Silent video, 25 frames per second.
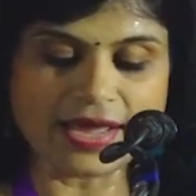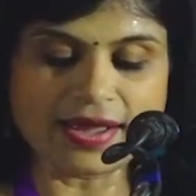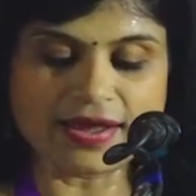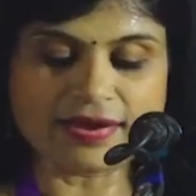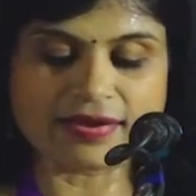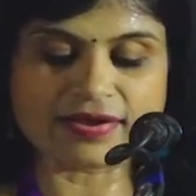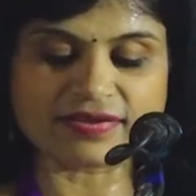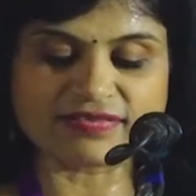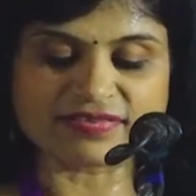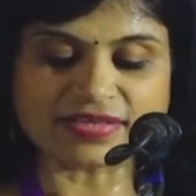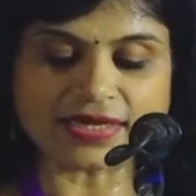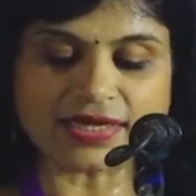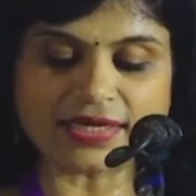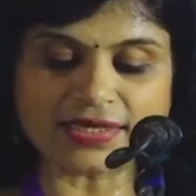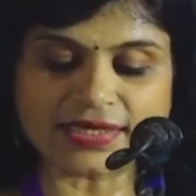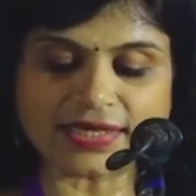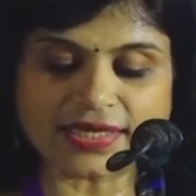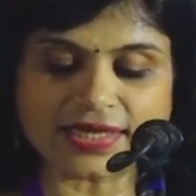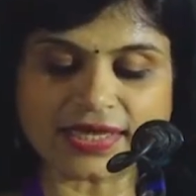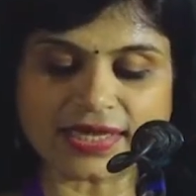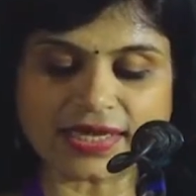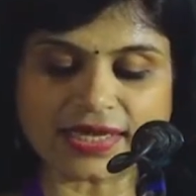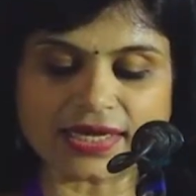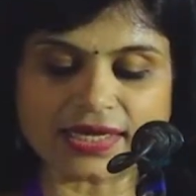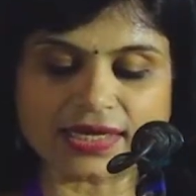
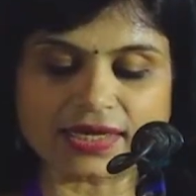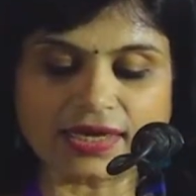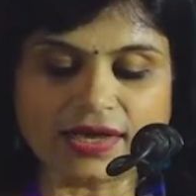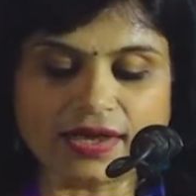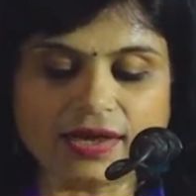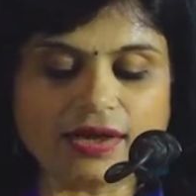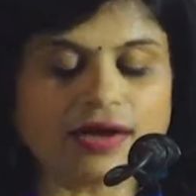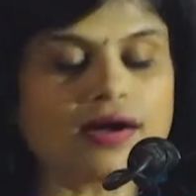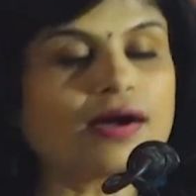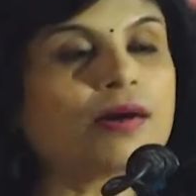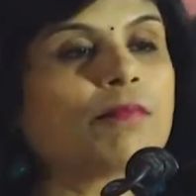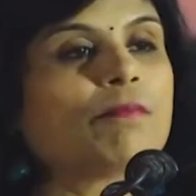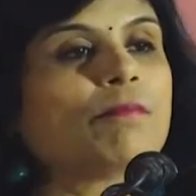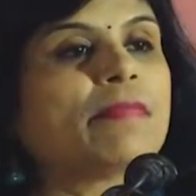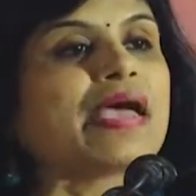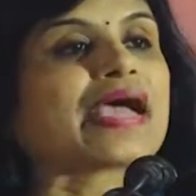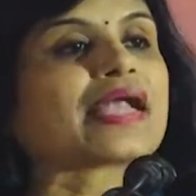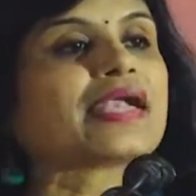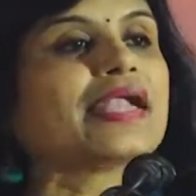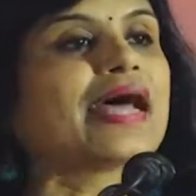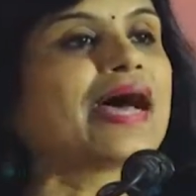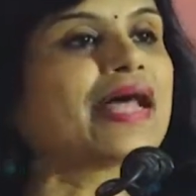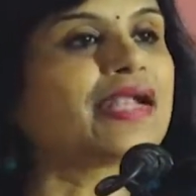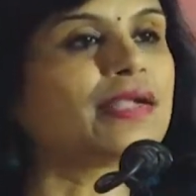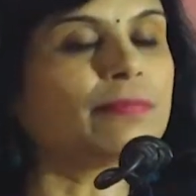resulting in
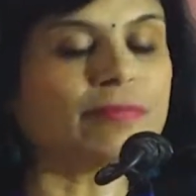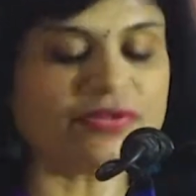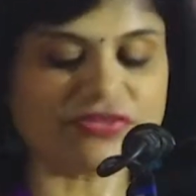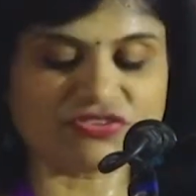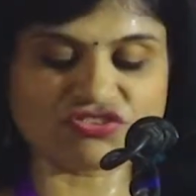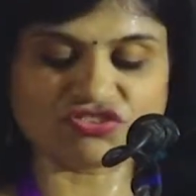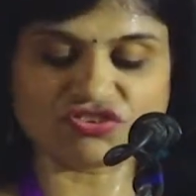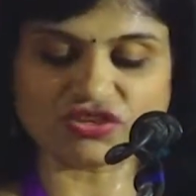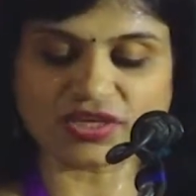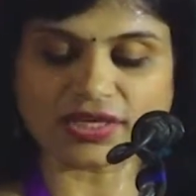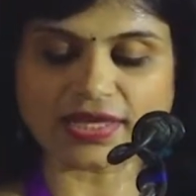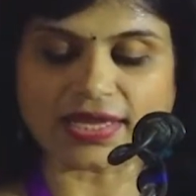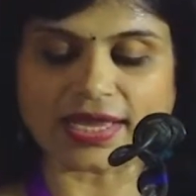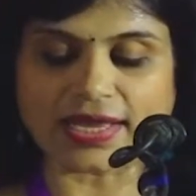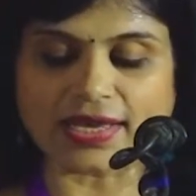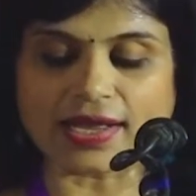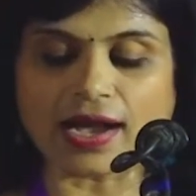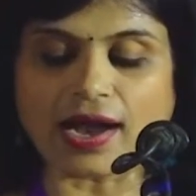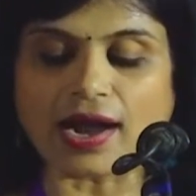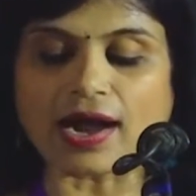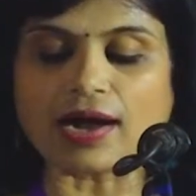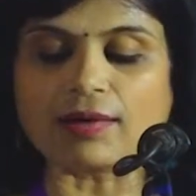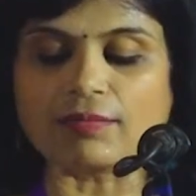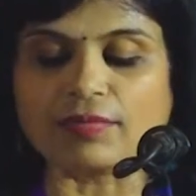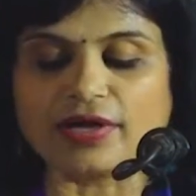magnanimity and
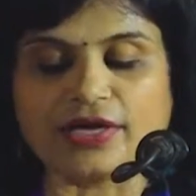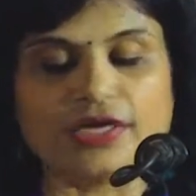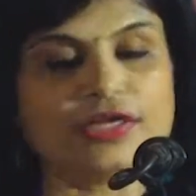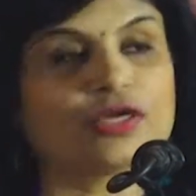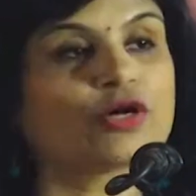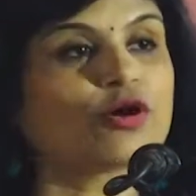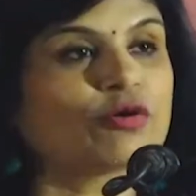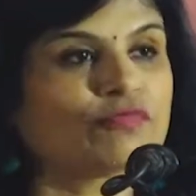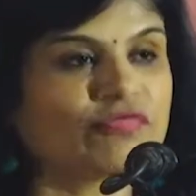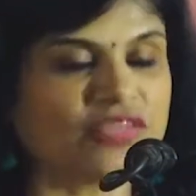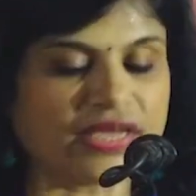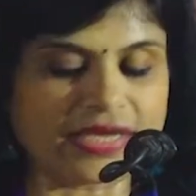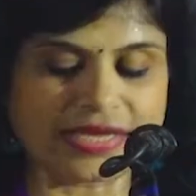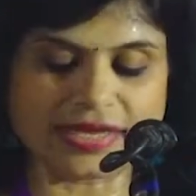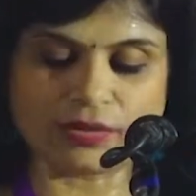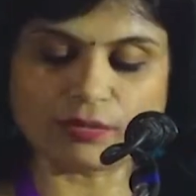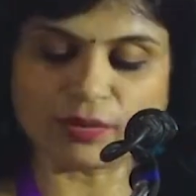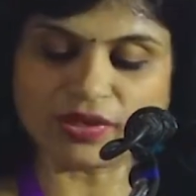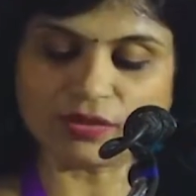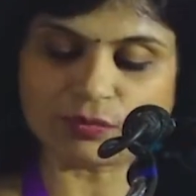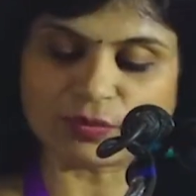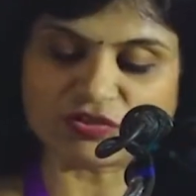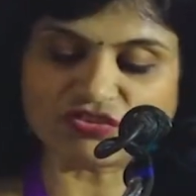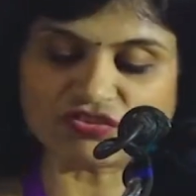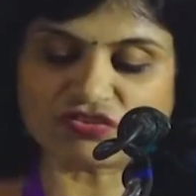harmony of the
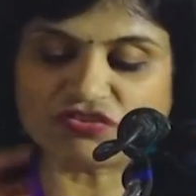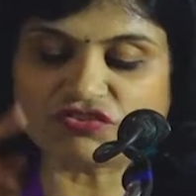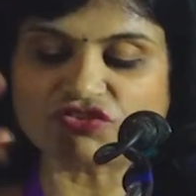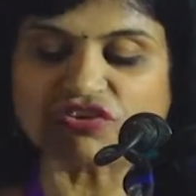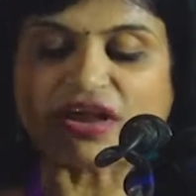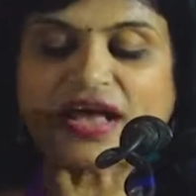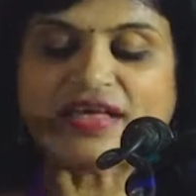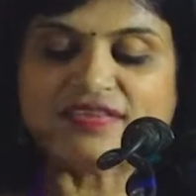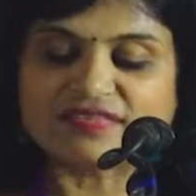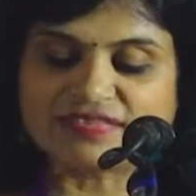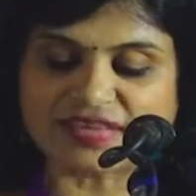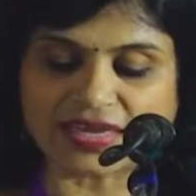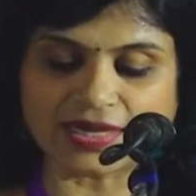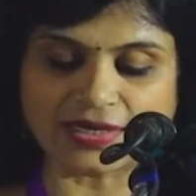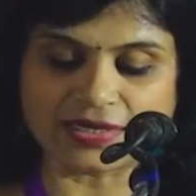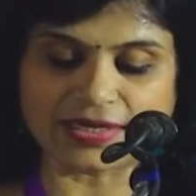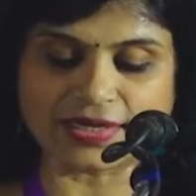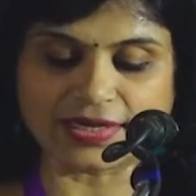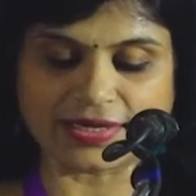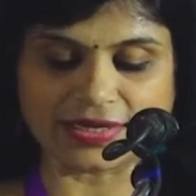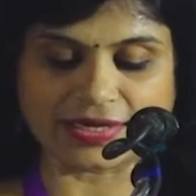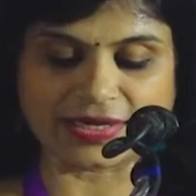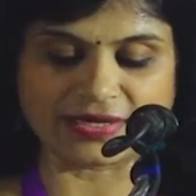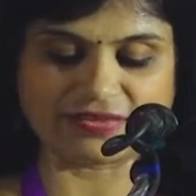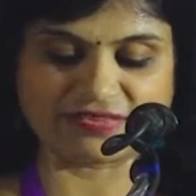event, which is transcendental
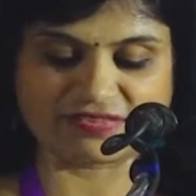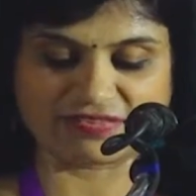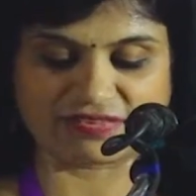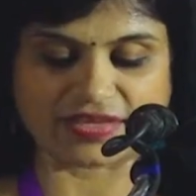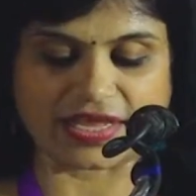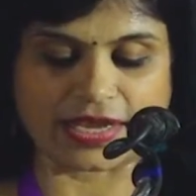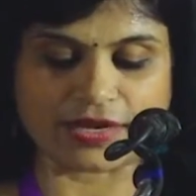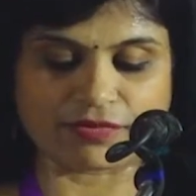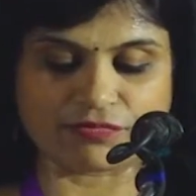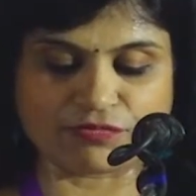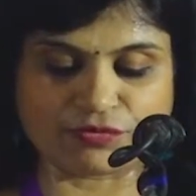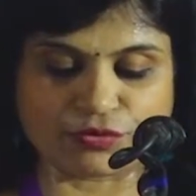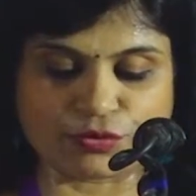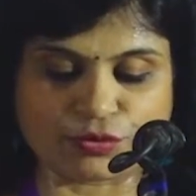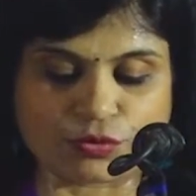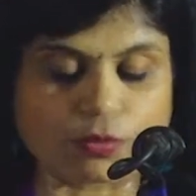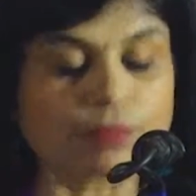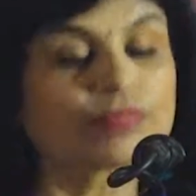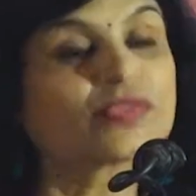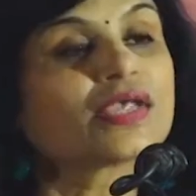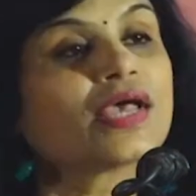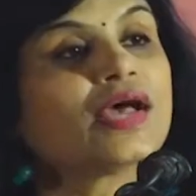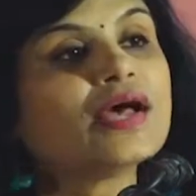in itself, you know.